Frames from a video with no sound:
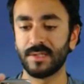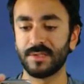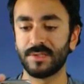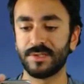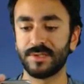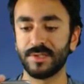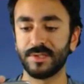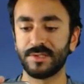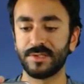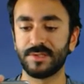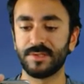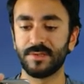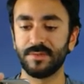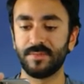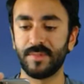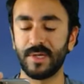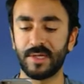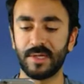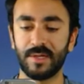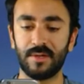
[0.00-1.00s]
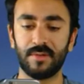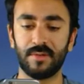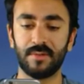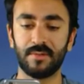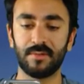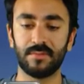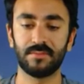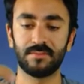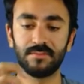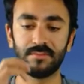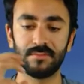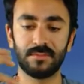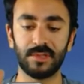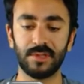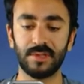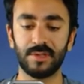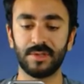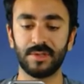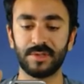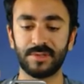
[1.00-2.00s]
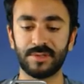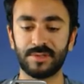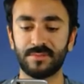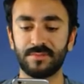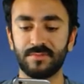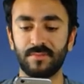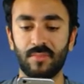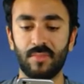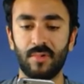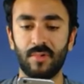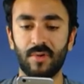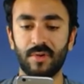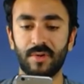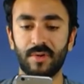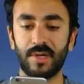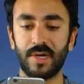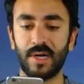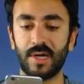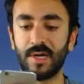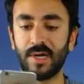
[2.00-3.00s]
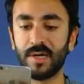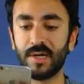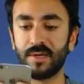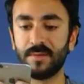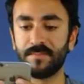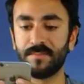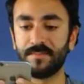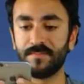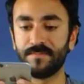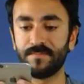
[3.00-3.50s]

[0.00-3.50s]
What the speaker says: just to make it all look more